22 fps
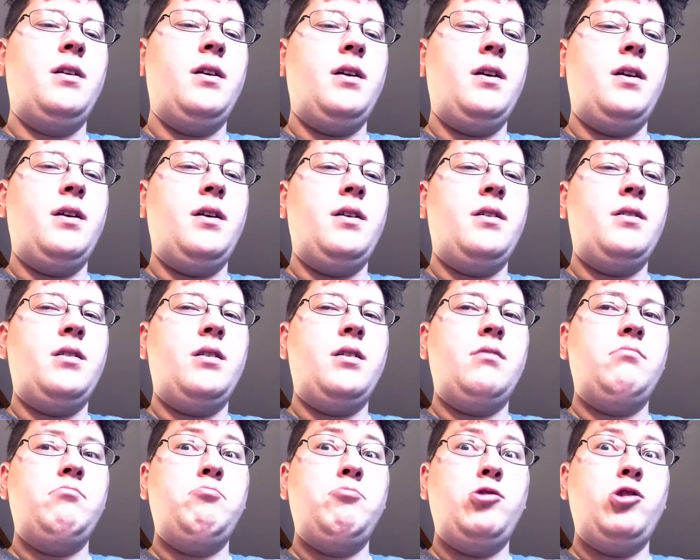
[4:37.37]

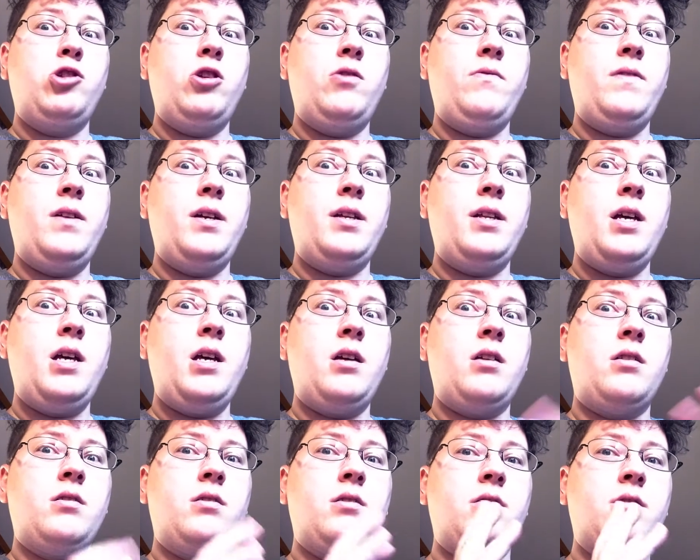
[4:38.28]
And stuff like
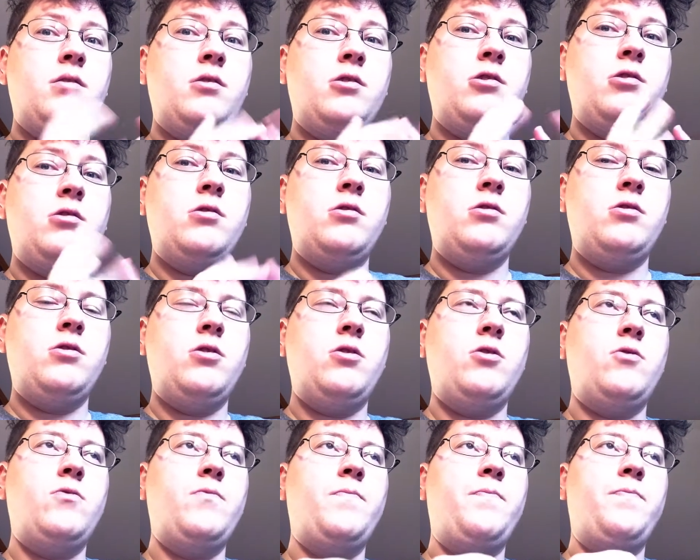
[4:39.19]
that.
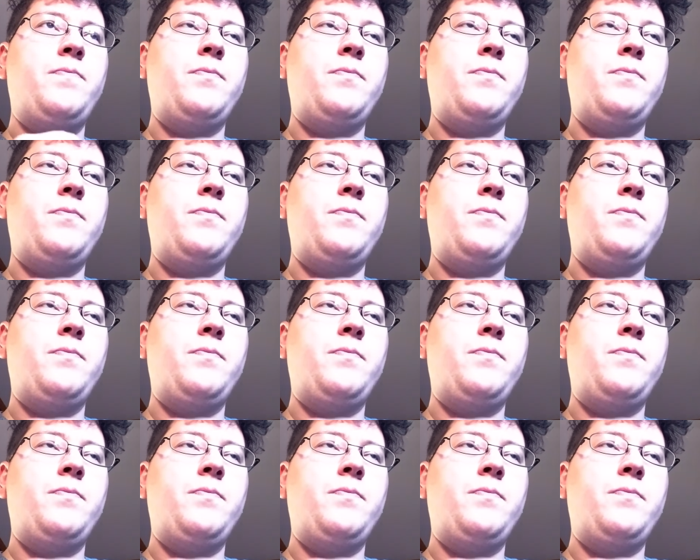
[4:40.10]
So,